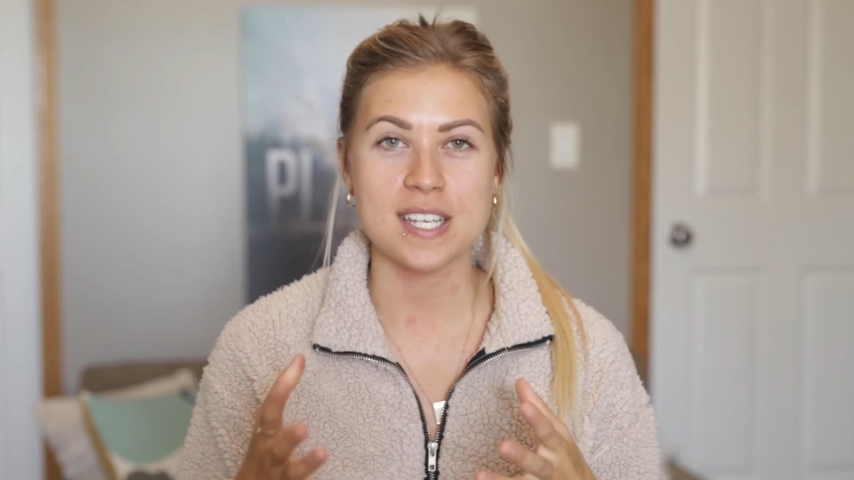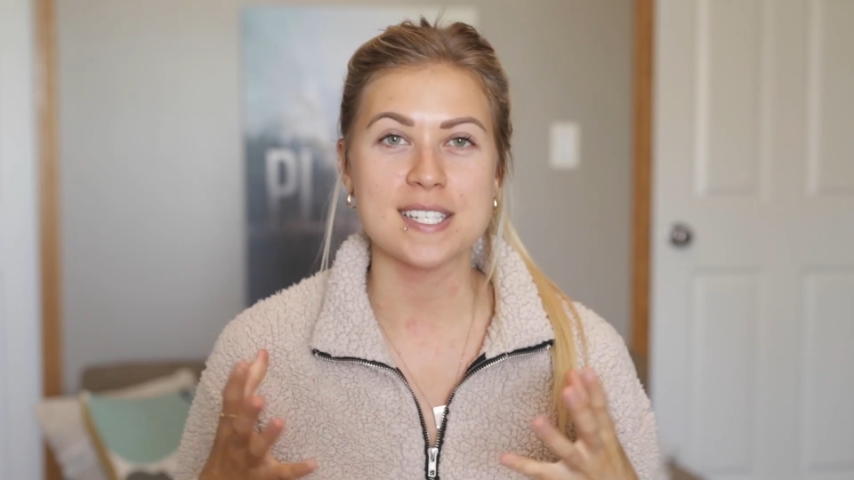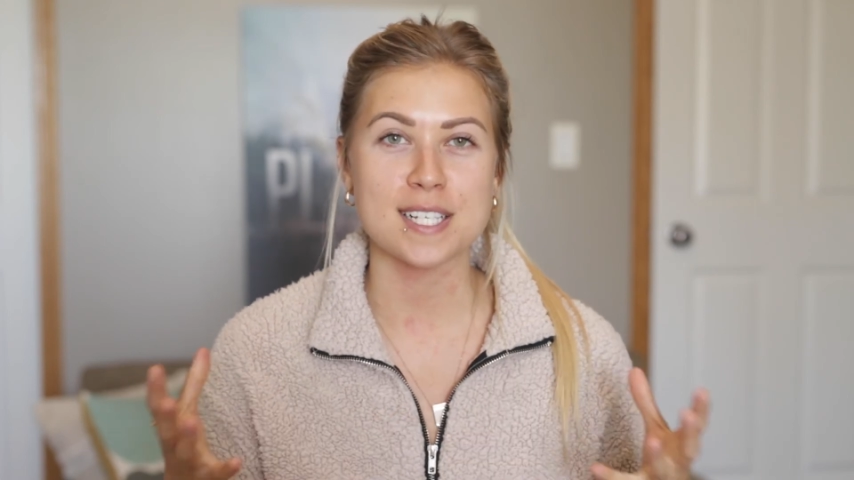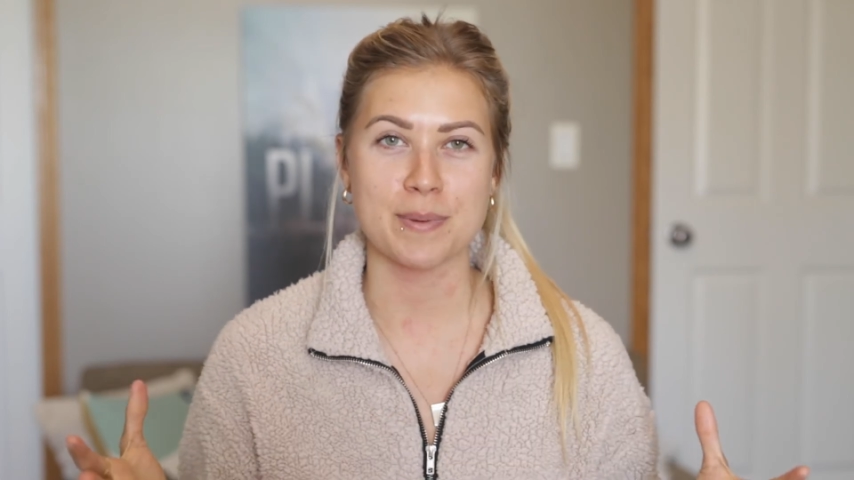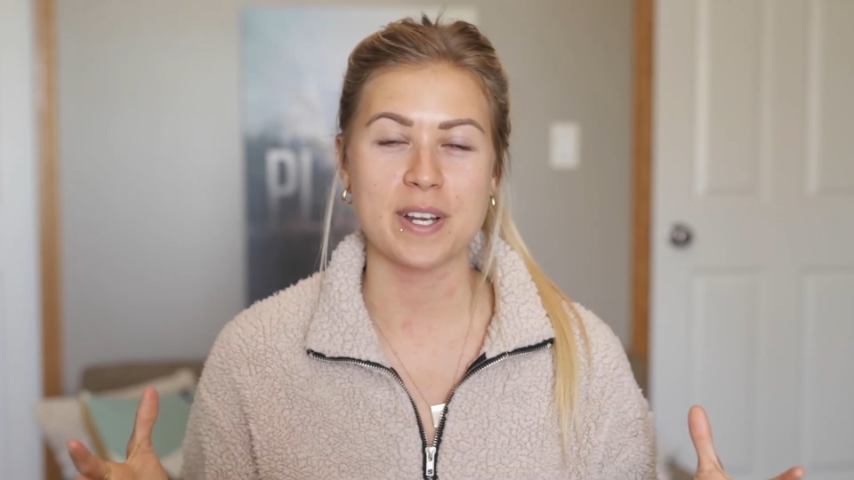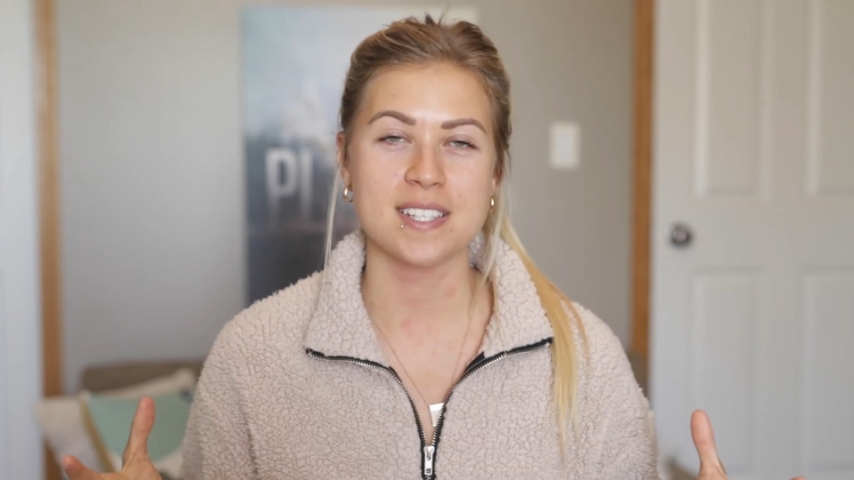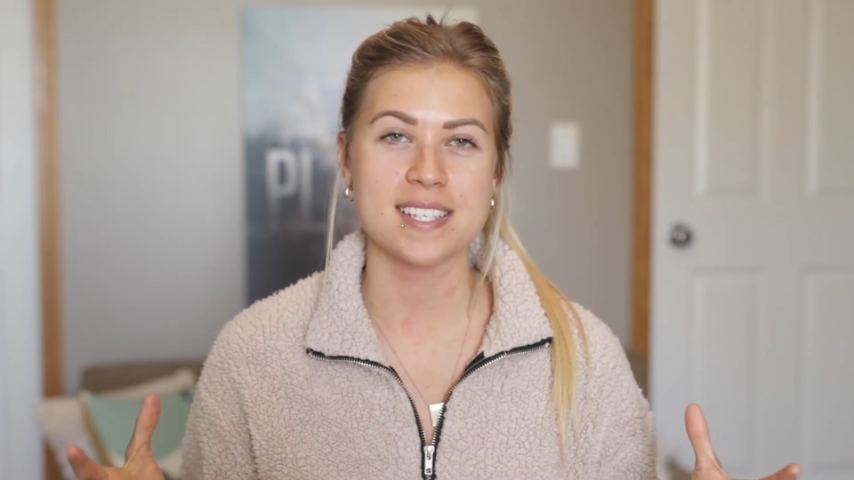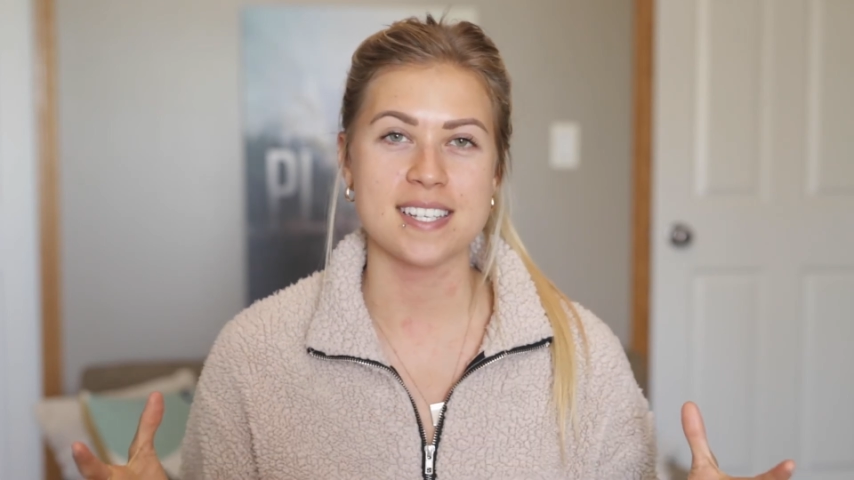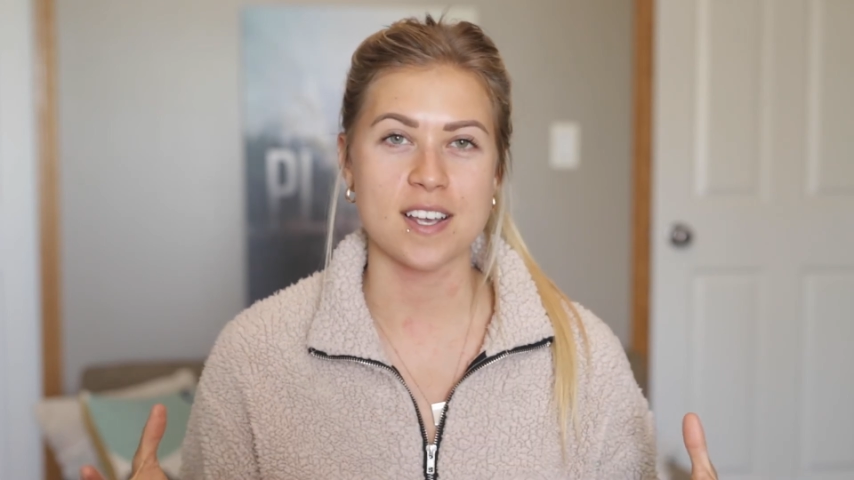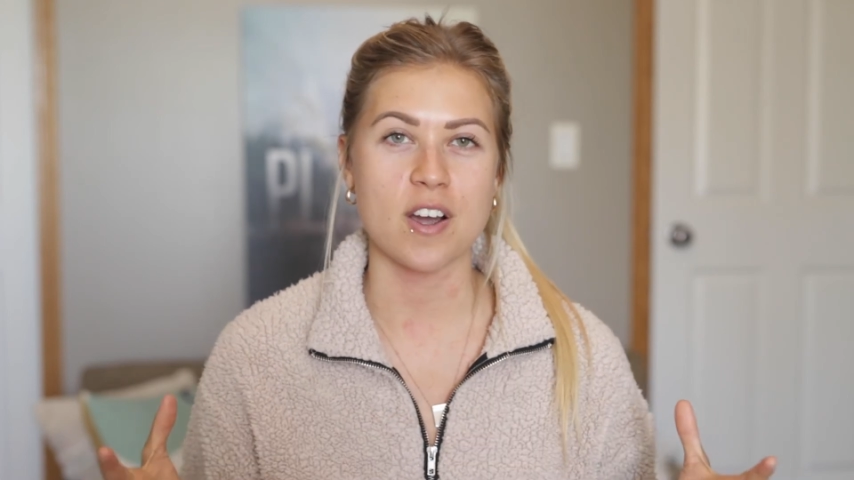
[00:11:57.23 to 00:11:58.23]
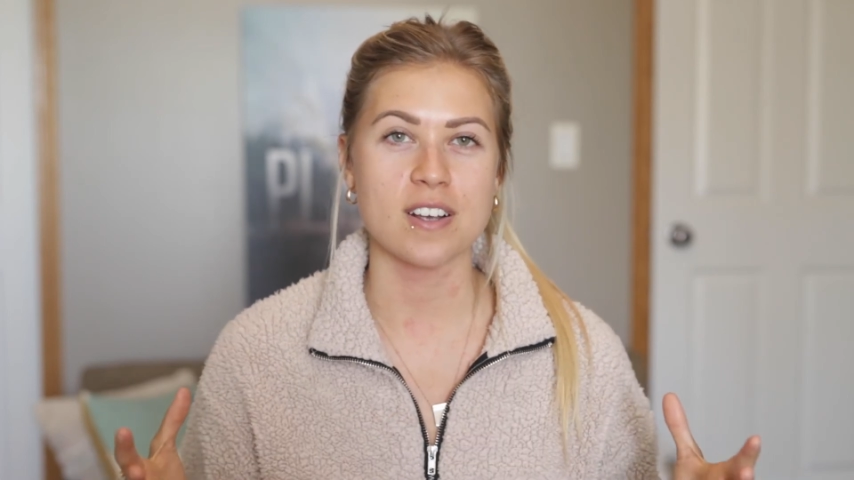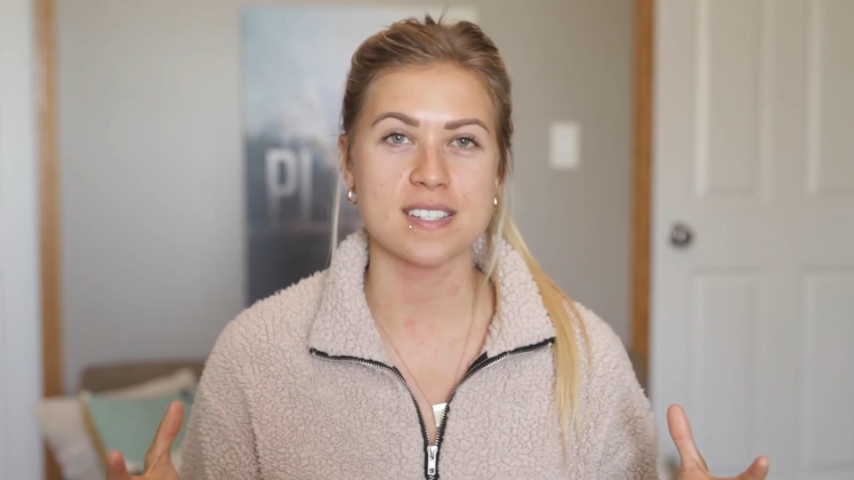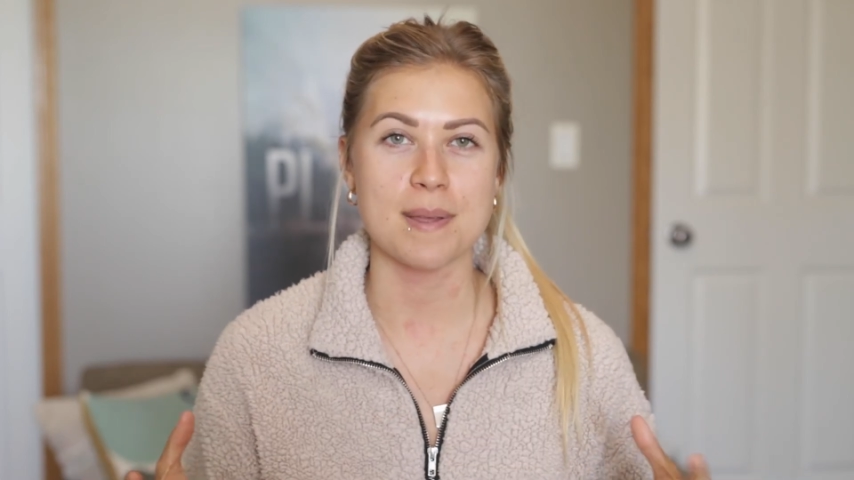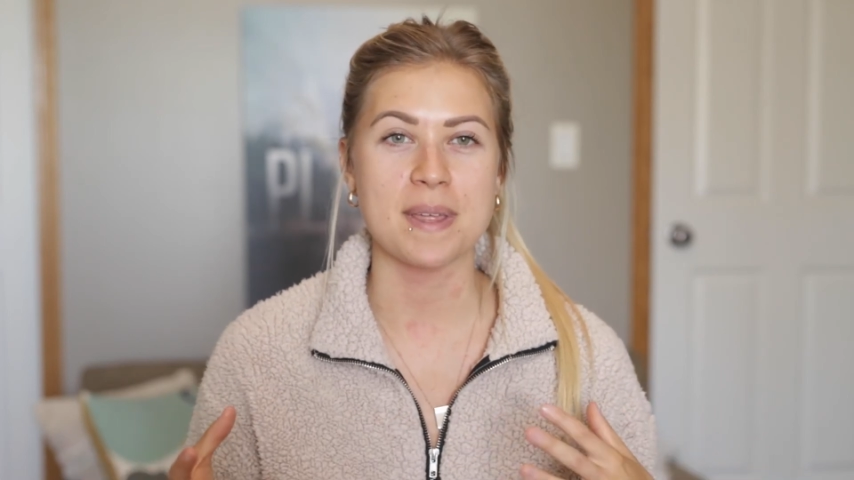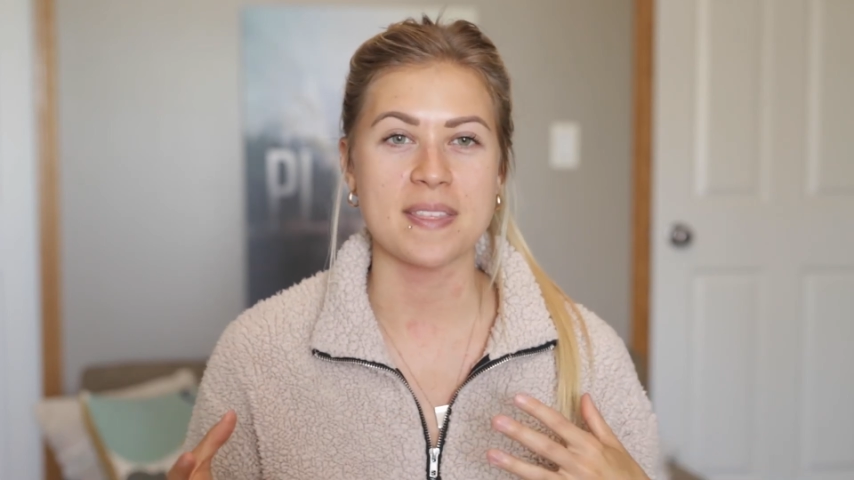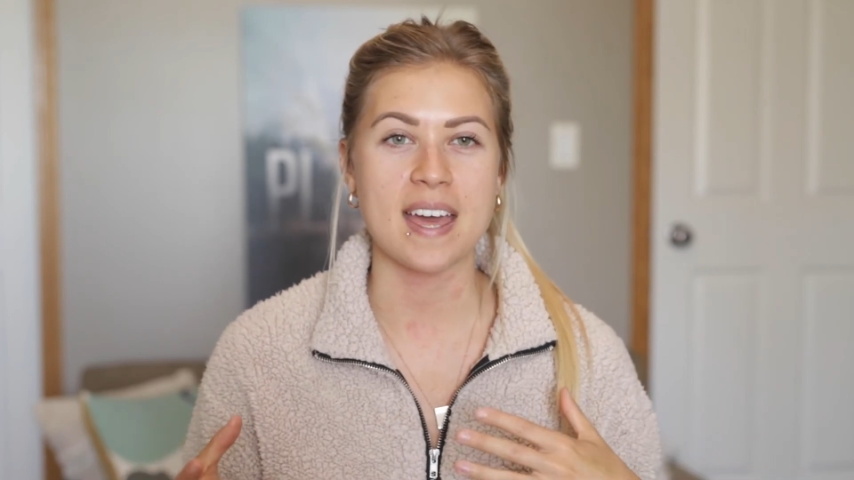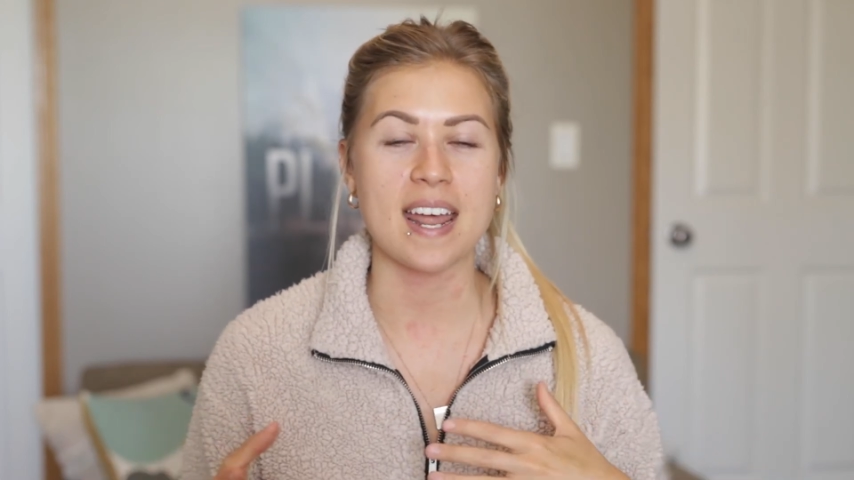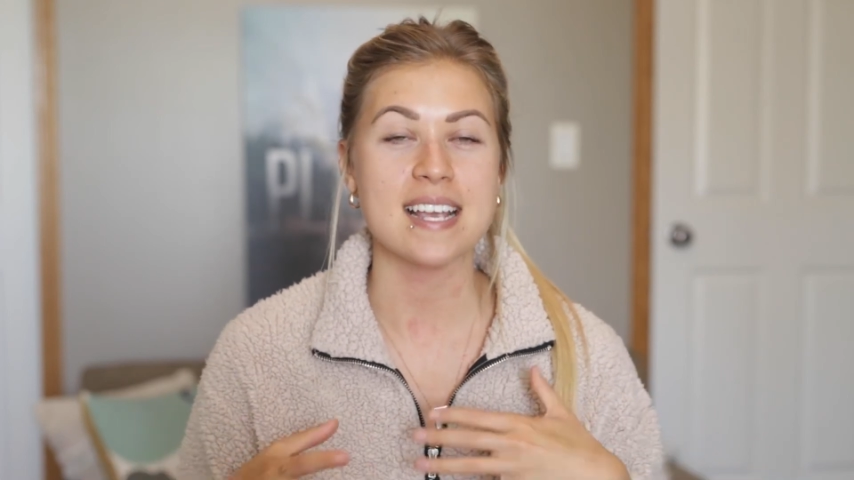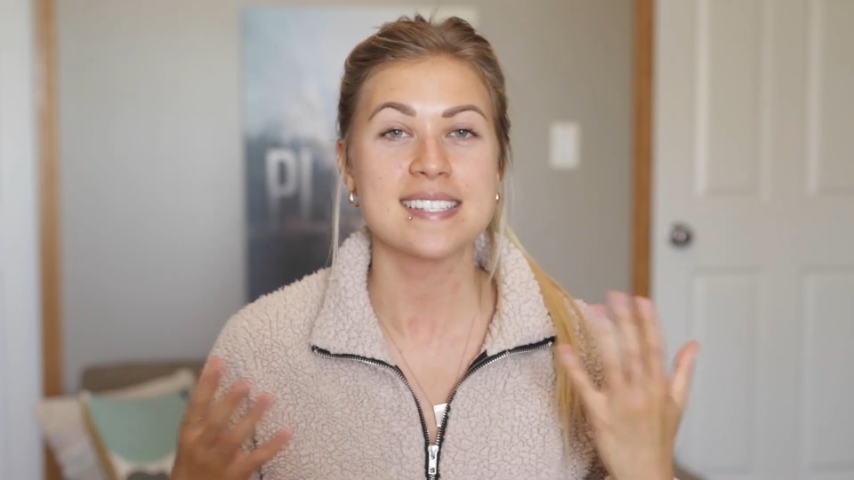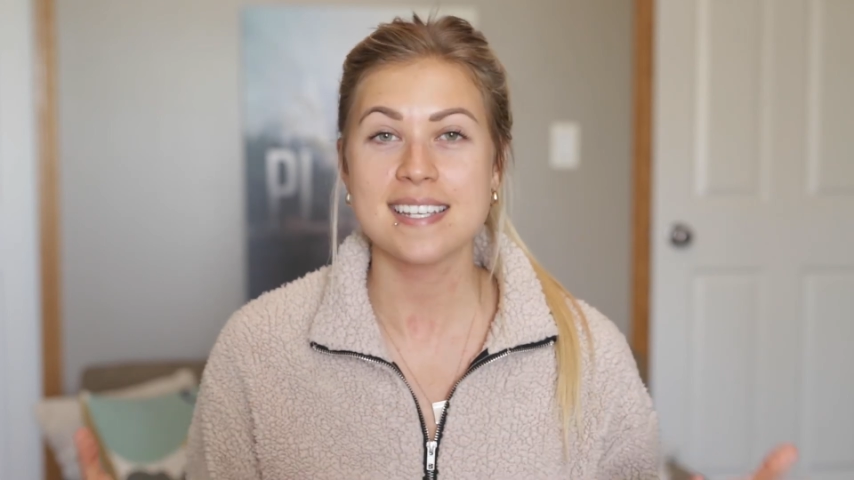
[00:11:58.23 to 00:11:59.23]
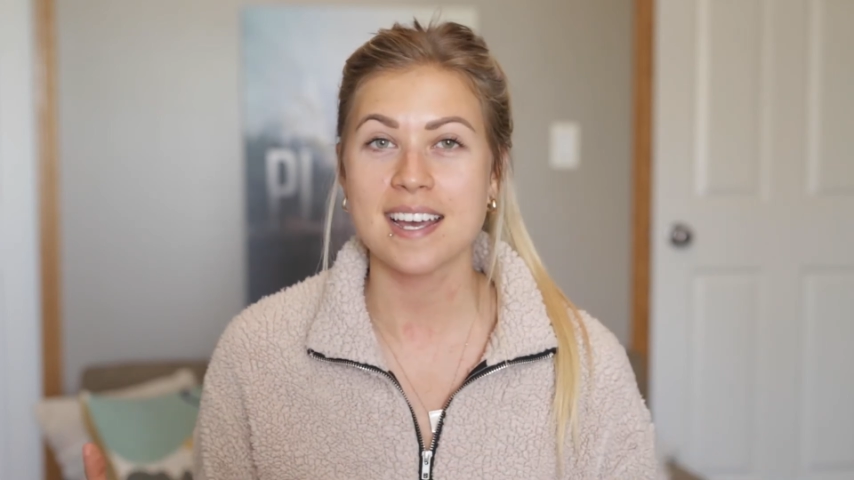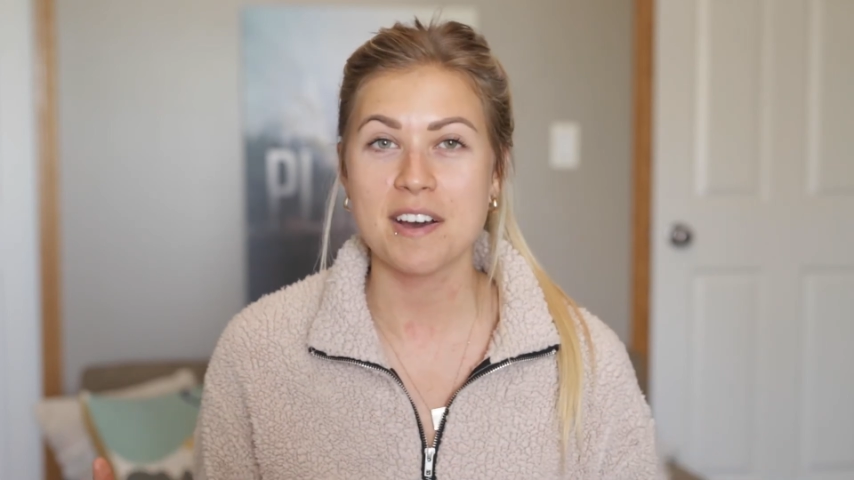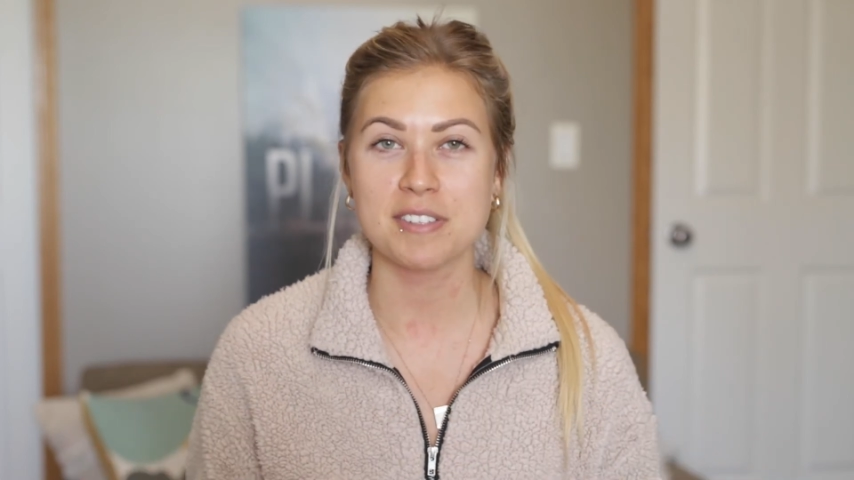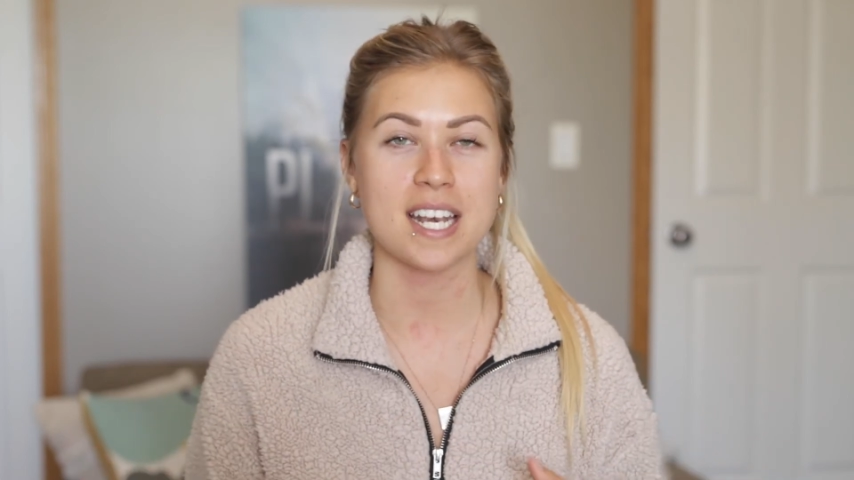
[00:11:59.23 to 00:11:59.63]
these experiences are something that I seek out,